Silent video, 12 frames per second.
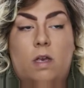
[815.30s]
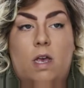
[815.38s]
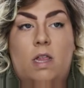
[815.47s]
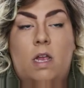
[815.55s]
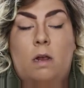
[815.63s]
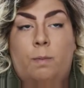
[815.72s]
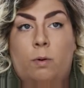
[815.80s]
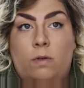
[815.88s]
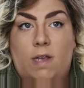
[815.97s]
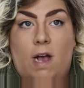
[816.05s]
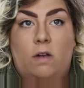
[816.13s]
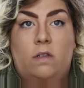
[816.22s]
And then he
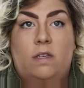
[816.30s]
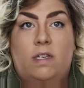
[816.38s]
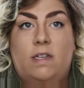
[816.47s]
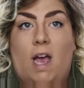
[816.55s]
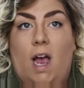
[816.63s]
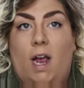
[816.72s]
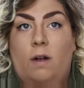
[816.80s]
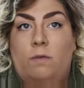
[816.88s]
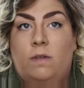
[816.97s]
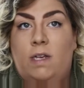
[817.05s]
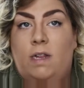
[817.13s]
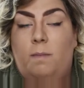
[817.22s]
pulls out and says, I don't
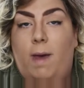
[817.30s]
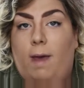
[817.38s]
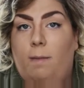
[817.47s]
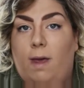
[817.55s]
see the baby.